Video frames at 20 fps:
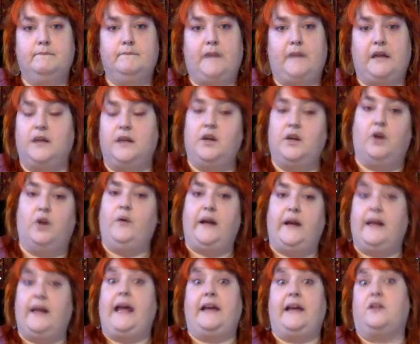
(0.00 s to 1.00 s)
You know,
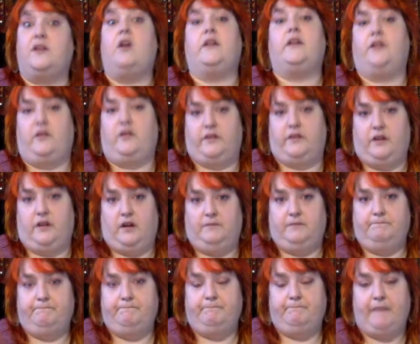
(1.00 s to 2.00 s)
and on and on
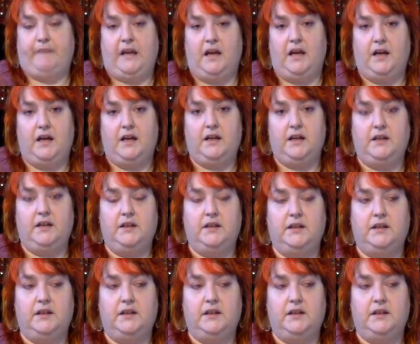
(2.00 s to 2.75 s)
and on.